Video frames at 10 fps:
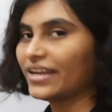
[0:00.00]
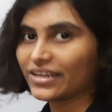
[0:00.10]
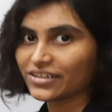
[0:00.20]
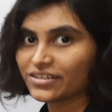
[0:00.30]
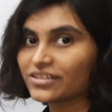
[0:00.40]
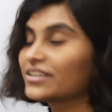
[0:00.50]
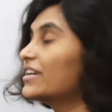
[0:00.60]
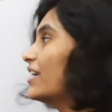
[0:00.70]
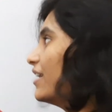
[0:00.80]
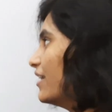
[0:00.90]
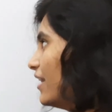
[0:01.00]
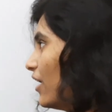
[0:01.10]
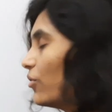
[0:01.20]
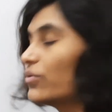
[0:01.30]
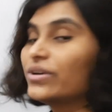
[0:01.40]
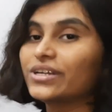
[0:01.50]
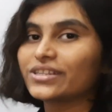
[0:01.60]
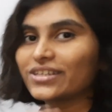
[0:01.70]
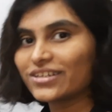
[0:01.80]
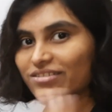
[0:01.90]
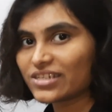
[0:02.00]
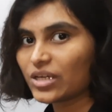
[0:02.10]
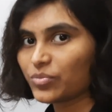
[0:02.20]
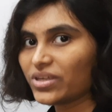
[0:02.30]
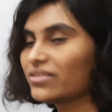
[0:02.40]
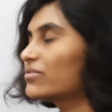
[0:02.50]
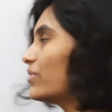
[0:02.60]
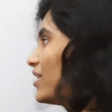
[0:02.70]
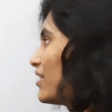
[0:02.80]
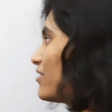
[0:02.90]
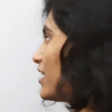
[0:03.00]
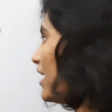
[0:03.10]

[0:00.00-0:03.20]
right now third step is we just